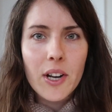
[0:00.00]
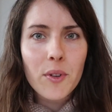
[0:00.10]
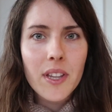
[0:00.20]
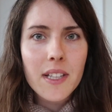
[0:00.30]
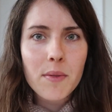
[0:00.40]

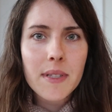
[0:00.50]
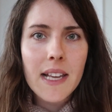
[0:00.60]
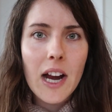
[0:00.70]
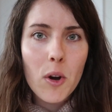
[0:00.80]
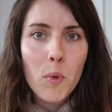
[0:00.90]
Generally, this was
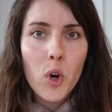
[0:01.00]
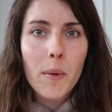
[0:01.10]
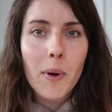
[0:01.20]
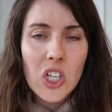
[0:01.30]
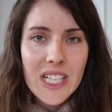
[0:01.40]

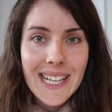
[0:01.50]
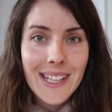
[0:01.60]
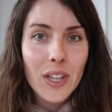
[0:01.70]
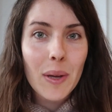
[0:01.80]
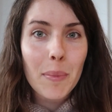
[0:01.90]
airborne
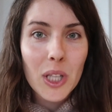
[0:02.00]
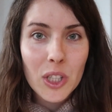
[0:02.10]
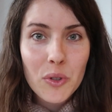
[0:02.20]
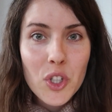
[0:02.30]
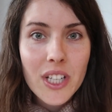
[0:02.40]
particulate
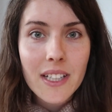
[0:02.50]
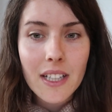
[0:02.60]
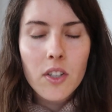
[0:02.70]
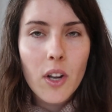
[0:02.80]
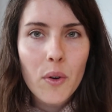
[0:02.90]

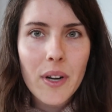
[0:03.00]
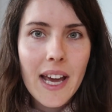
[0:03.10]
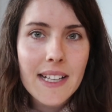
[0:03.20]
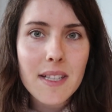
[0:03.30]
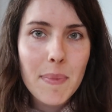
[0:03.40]
pollution, known
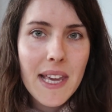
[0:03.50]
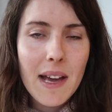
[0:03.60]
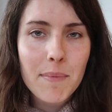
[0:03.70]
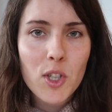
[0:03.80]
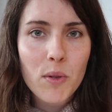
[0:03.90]
as
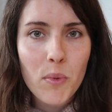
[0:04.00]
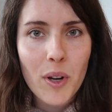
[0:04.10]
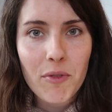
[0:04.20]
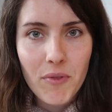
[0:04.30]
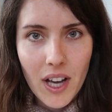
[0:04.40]
P M two
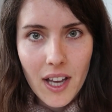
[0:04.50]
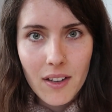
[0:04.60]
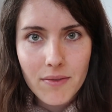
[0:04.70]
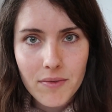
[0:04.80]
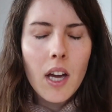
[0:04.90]
point
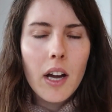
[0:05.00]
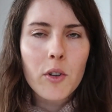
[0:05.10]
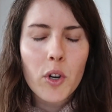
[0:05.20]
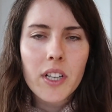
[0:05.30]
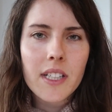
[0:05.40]
five.
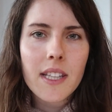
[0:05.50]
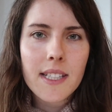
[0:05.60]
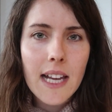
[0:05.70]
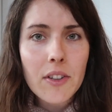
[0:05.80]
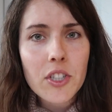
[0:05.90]
According to the
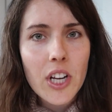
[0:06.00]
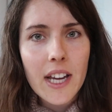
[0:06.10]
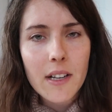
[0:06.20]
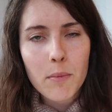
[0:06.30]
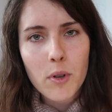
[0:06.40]
South
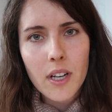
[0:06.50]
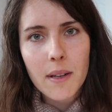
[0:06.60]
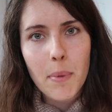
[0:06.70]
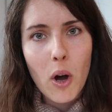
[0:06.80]
China Morning